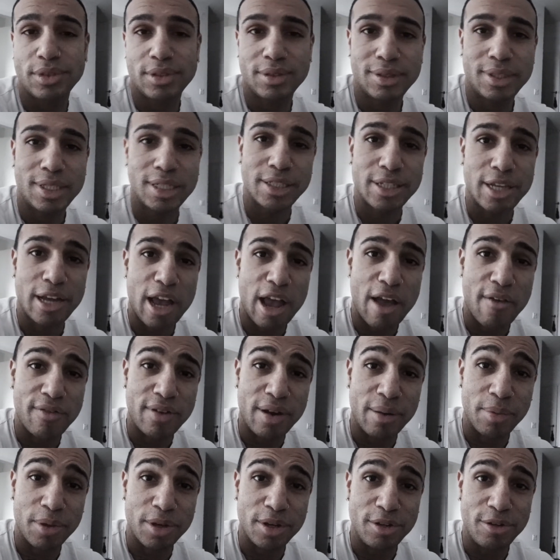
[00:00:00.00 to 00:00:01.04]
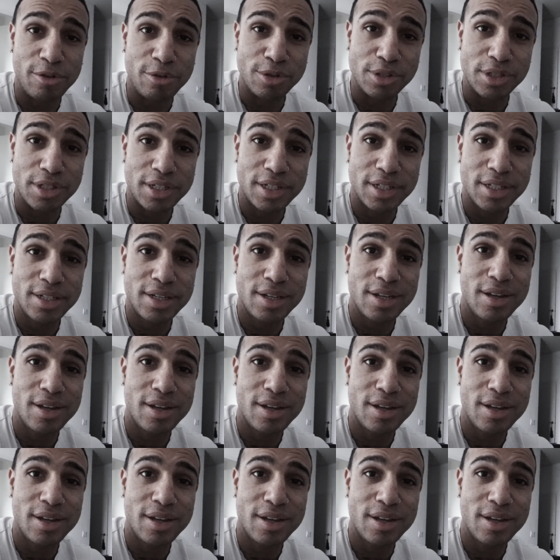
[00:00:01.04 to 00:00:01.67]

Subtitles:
since I have it, I'm going to use it.